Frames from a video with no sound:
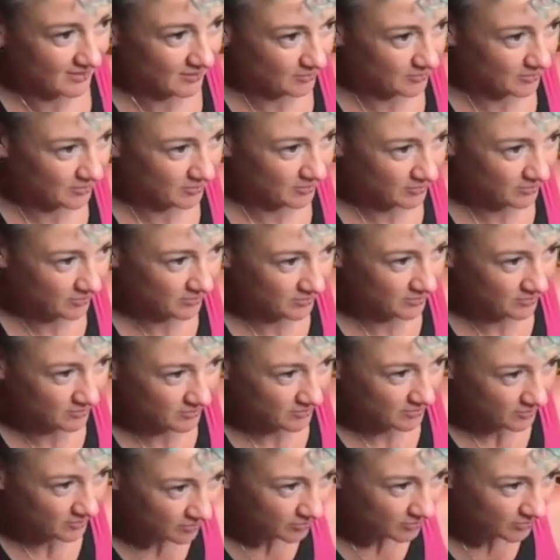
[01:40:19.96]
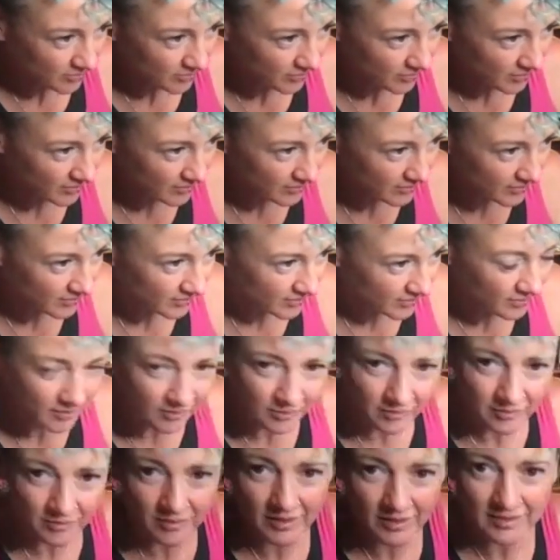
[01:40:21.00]
I hope yours are all starting to look
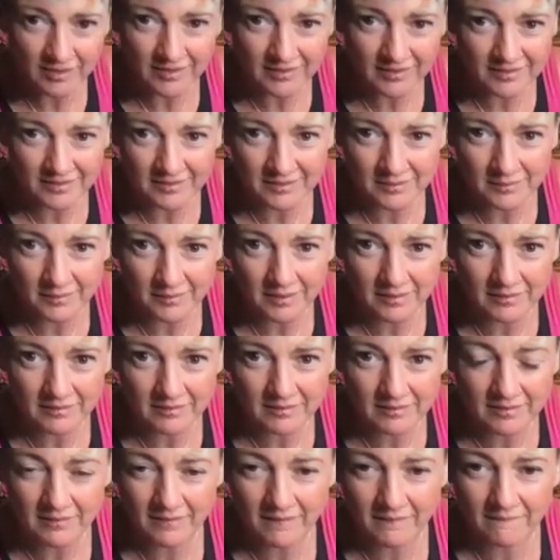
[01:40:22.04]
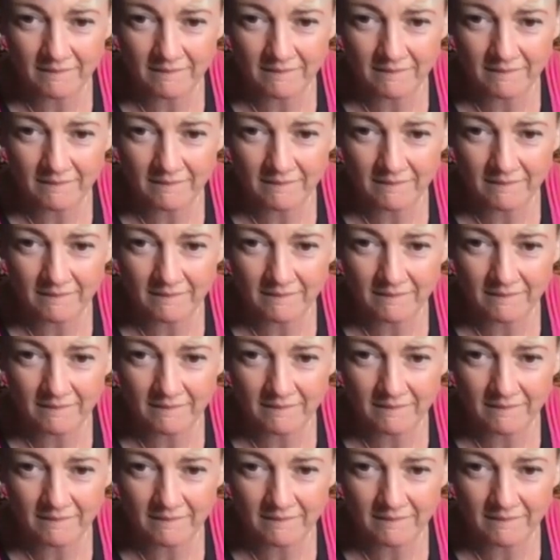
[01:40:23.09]
cool like this as well.